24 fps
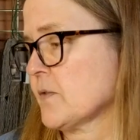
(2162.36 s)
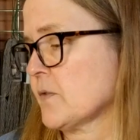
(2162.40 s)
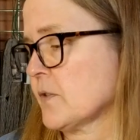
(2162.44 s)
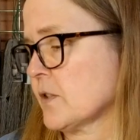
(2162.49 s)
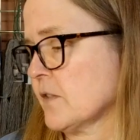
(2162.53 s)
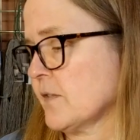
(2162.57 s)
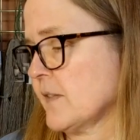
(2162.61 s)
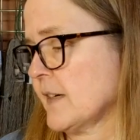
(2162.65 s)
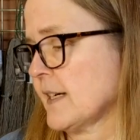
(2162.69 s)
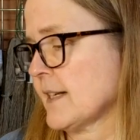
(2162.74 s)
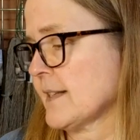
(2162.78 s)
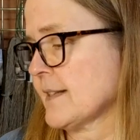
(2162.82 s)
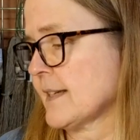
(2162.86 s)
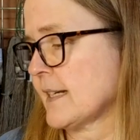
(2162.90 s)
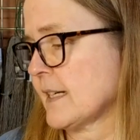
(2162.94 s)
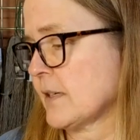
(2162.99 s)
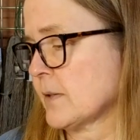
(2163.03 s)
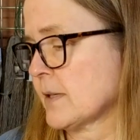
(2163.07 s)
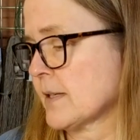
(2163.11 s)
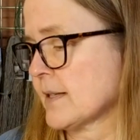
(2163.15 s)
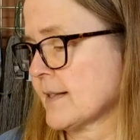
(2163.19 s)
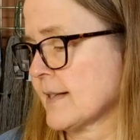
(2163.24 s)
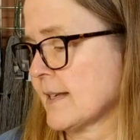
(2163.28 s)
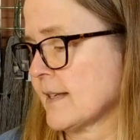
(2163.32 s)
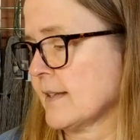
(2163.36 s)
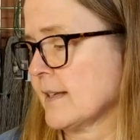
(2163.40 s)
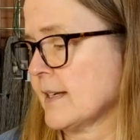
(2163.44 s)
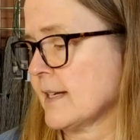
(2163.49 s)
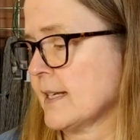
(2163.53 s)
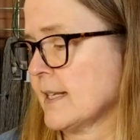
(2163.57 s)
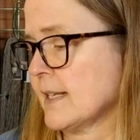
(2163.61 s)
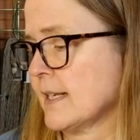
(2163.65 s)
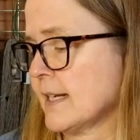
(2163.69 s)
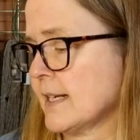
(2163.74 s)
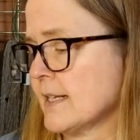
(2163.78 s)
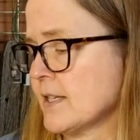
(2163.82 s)
for if I decide I want to sell it,
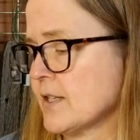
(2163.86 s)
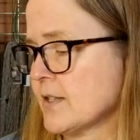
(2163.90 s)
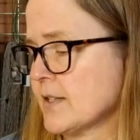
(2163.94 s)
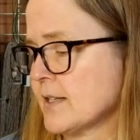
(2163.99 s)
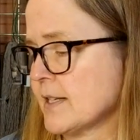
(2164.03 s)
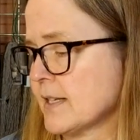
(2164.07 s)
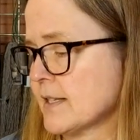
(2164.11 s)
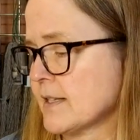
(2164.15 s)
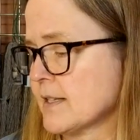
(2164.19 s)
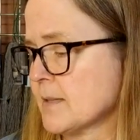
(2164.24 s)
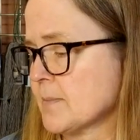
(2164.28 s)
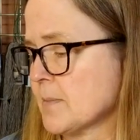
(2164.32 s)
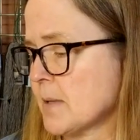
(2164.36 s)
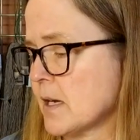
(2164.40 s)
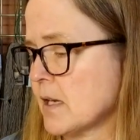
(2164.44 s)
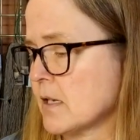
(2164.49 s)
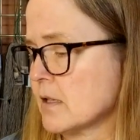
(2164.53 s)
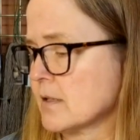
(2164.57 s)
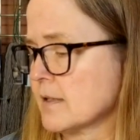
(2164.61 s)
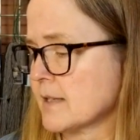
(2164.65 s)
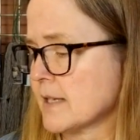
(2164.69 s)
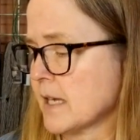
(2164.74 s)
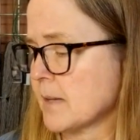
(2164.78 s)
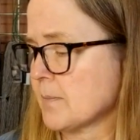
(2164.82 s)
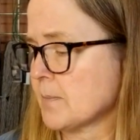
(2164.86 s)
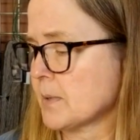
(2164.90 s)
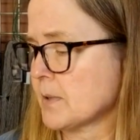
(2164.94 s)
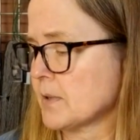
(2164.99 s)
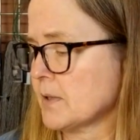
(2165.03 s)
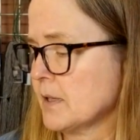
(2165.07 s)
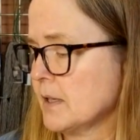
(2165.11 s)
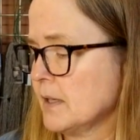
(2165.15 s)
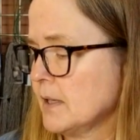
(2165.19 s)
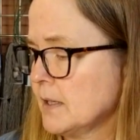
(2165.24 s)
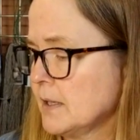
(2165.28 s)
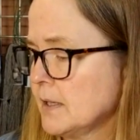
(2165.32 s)
and then I just take a small sample
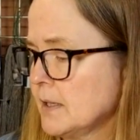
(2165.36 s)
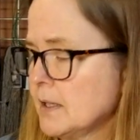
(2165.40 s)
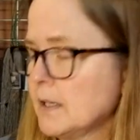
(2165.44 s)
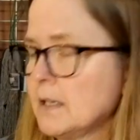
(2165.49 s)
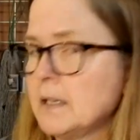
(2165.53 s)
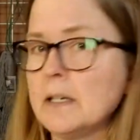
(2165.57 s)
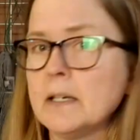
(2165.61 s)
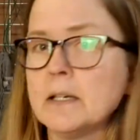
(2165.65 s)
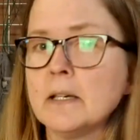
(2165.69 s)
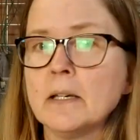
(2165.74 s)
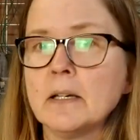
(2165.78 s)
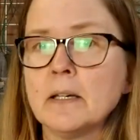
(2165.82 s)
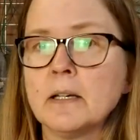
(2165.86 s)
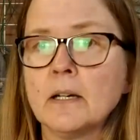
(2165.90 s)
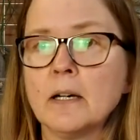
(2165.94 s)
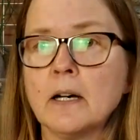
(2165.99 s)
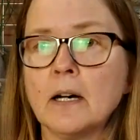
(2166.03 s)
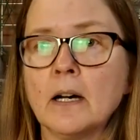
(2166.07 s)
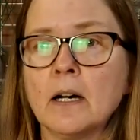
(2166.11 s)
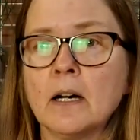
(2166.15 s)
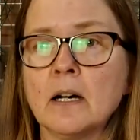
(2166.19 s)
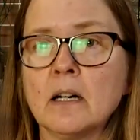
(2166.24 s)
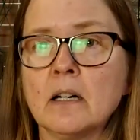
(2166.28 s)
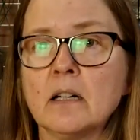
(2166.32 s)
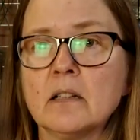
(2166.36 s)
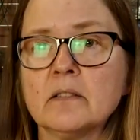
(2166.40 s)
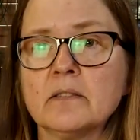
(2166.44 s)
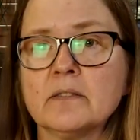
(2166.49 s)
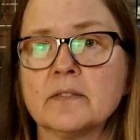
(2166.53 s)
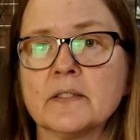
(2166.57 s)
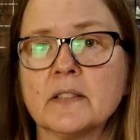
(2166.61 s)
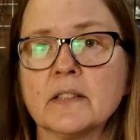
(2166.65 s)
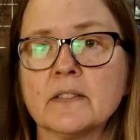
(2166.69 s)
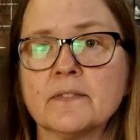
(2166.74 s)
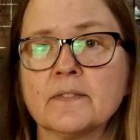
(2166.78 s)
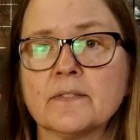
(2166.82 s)
of
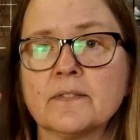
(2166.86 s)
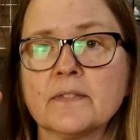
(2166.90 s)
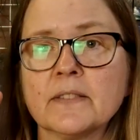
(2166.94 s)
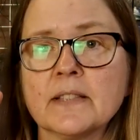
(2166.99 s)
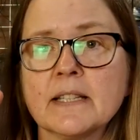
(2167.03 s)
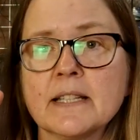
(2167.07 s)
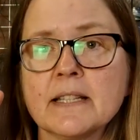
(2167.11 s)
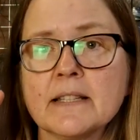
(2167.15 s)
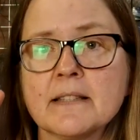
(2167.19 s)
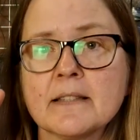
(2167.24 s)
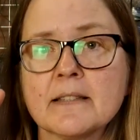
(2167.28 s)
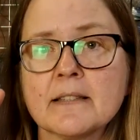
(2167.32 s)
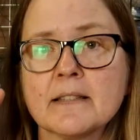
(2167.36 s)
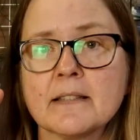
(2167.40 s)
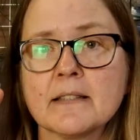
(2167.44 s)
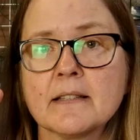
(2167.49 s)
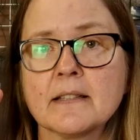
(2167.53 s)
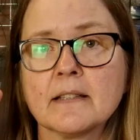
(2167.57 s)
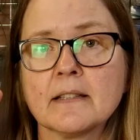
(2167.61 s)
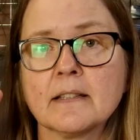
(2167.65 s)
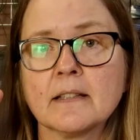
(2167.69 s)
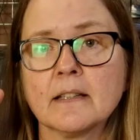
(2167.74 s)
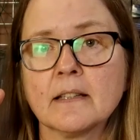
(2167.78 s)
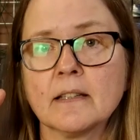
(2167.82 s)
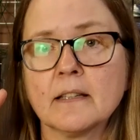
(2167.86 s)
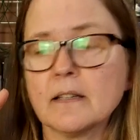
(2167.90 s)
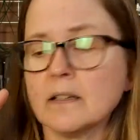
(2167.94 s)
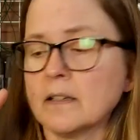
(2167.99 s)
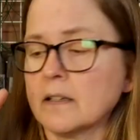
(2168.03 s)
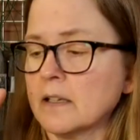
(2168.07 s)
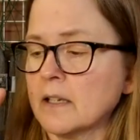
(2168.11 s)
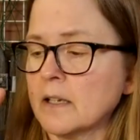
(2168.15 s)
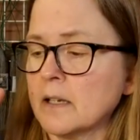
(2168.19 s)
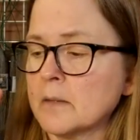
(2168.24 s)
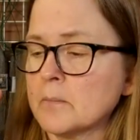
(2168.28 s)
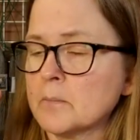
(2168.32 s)
the fleece
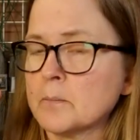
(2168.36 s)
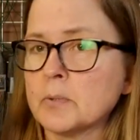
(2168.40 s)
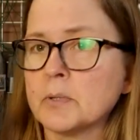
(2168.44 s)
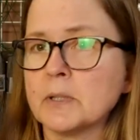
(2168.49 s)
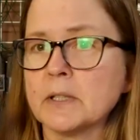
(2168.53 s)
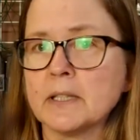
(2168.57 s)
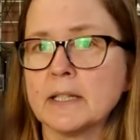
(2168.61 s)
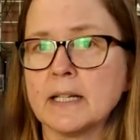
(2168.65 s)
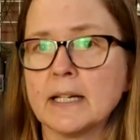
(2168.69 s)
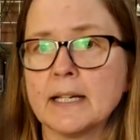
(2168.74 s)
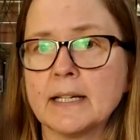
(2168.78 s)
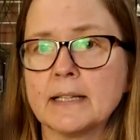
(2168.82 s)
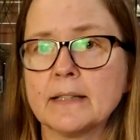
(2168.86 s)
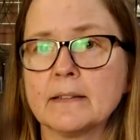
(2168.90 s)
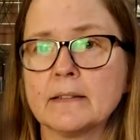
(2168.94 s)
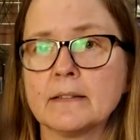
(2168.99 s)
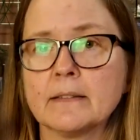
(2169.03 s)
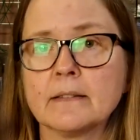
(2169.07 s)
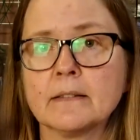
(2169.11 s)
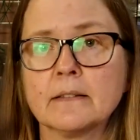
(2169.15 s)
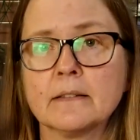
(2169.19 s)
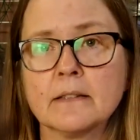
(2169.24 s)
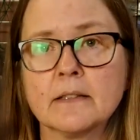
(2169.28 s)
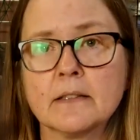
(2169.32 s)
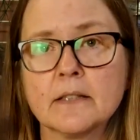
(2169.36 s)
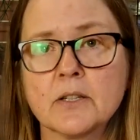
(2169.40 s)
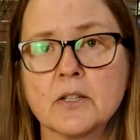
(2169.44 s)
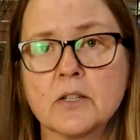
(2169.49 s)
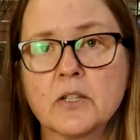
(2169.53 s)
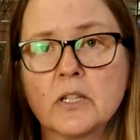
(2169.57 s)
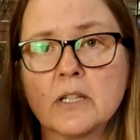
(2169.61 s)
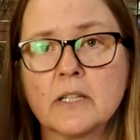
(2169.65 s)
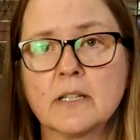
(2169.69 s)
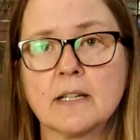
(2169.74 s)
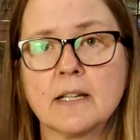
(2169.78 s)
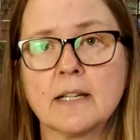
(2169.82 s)
and put it on the
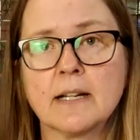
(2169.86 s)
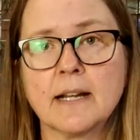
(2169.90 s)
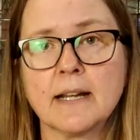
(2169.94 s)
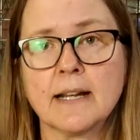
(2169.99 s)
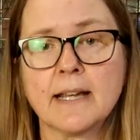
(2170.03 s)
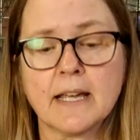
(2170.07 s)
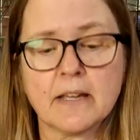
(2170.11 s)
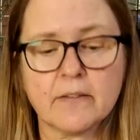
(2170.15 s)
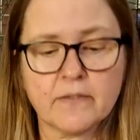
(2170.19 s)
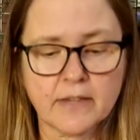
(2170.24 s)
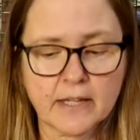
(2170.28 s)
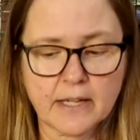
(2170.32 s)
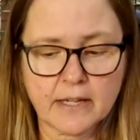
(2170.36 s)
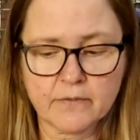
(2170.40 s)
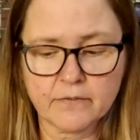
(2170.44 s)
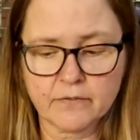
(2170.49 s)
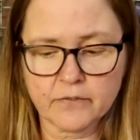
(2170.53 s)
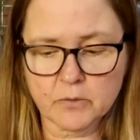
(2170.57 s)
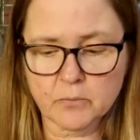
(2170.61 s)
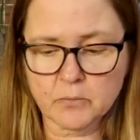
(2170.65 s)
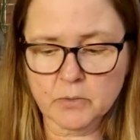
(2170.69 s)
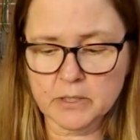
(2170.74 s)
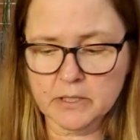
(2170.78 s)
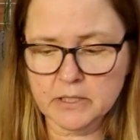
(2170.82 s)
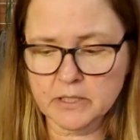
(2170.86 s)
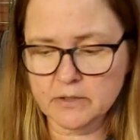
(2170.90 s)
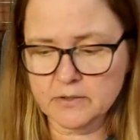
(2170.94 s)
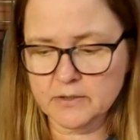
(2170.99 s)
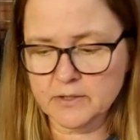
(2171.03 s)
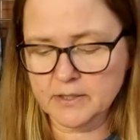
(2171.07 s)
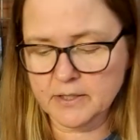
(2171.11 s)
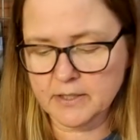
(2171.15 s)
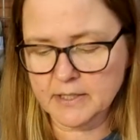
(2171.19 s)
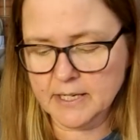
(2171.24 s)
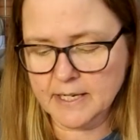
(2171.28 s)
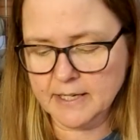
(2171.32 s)
sheet, and I have that from one year to
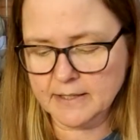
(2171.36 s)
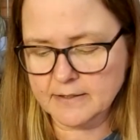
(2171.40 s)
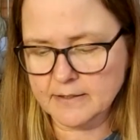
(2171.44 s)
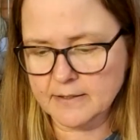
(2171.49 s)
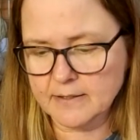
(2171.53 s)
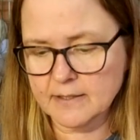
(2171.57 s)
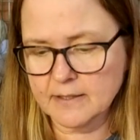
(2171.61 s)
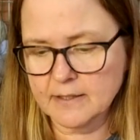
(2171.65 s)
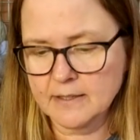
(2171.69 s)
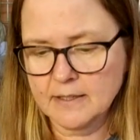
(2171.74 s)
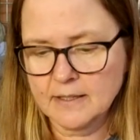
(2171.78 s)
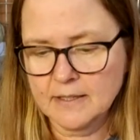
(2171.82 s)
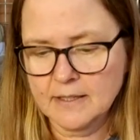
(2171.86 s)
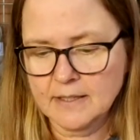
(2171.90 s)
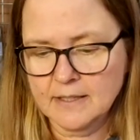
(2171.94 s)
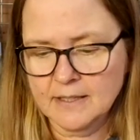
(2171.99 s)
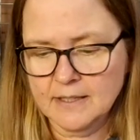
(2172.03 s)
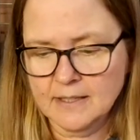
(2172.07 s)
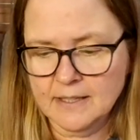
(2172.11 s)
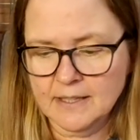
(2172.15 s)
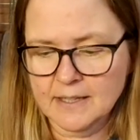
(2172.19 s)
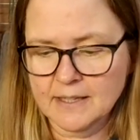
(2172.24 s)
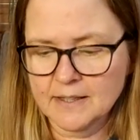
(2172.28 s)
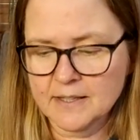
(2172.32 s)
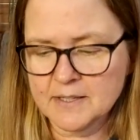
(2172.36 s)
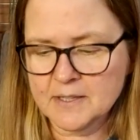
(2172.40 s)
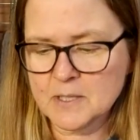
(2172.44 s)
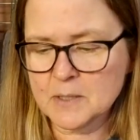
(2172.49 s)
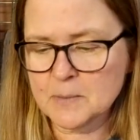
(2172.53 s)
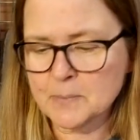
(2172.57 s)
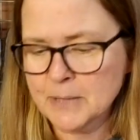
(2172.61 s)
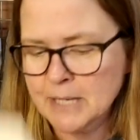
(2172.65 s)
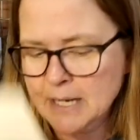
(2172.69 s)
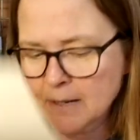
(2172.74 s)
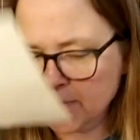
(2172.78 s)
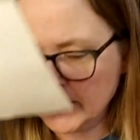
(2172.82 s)
the next. And this is
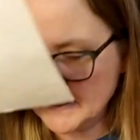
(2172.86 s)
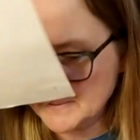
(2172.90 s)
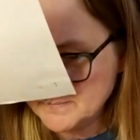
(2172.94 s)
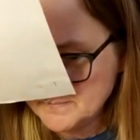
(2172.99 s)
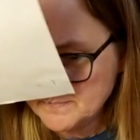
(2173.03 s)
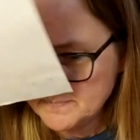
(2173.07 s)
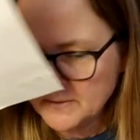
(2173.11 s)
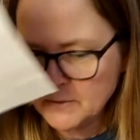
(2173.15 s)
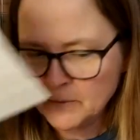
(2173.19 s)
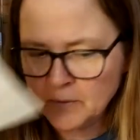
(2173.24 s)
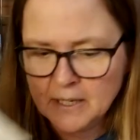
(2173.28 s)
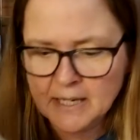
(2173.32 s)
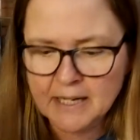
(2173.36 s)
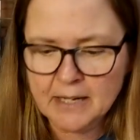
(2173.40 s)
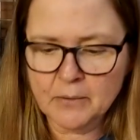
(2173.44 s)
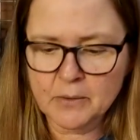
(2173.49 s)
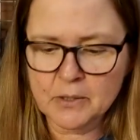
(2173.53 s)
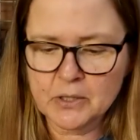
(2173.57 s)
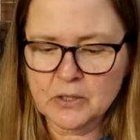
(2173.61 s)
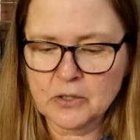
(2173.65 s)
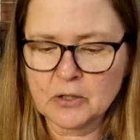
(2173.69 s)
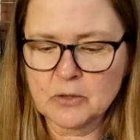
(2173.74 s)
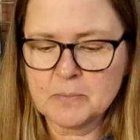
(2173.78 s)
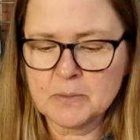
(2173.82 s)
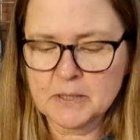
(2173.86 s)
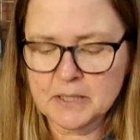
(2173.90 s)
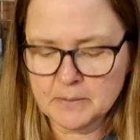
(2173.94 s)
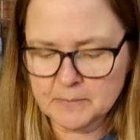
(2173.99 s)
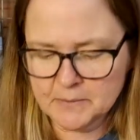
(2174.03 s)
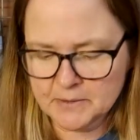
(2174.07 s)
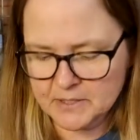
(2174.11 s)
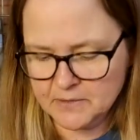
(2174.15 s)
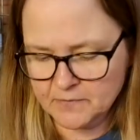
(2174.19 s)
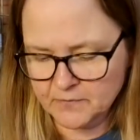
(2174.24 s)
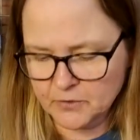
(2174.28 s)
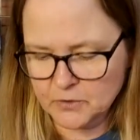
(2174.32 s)
probably why when you open up
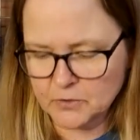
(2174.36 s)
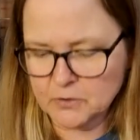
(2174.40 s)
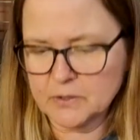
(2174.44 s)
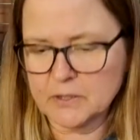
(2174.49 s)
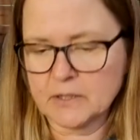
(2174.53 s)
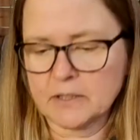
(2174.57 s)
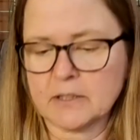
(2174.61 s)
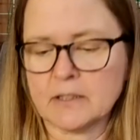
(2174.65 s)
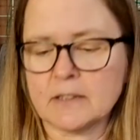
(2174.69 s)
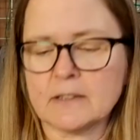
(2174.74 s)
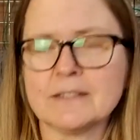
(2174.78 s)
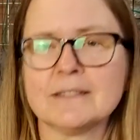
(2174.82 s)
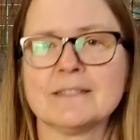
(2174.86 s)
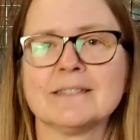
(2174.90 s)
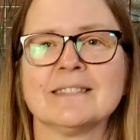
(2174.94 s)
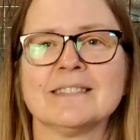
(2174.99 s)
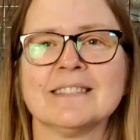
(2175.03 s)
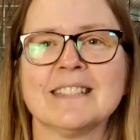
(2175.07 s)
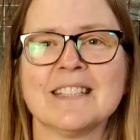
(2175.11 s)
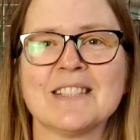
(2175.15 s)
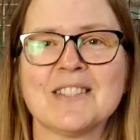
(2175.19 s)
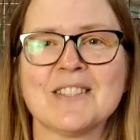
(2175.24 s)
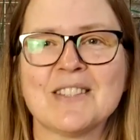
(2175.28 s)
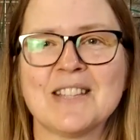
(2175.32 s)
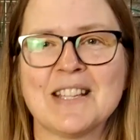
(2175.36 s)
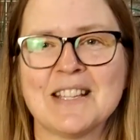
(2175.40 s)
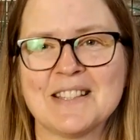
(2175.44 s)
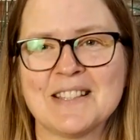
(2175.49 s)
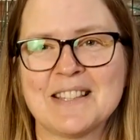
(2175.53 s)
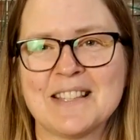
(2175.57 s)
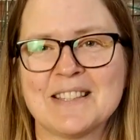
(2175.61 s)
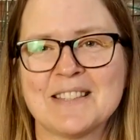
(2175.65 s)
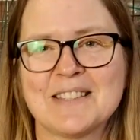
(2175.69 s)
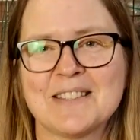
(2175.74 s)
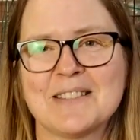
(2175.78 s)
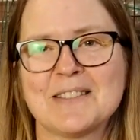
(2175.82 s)
this folder, it just has
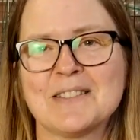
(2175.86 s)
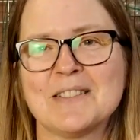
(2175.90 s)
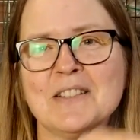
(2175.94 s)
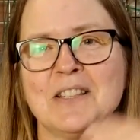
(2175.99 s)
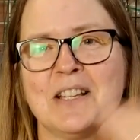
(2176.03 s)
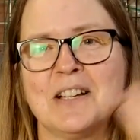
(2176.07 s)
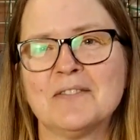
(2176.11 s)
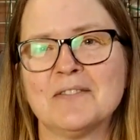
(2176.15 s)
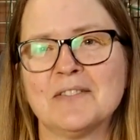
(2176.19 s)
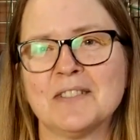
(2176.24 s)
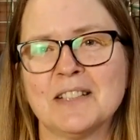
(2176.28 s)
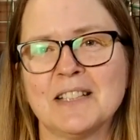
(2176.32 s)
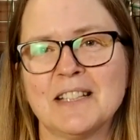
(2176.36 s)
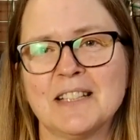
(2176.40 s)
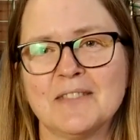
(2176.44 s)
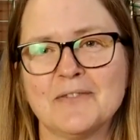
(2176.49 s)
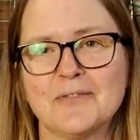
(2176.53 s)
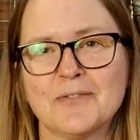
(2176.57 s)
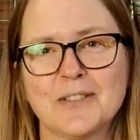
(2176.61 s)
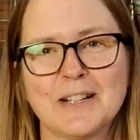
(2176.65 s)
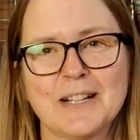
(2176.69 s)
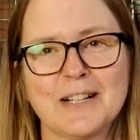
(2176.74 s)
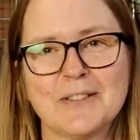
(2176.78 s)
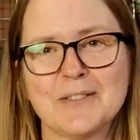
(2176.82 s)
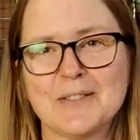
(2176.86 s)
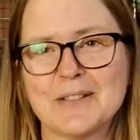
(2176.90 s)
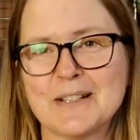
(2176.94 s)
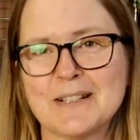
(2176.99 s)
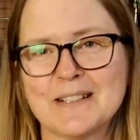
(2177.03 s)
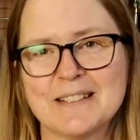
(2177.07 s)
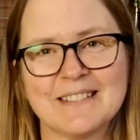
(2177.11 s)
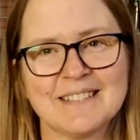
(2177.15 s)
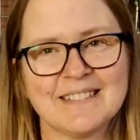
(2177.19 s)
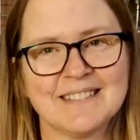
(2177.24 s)
this lovely fragrant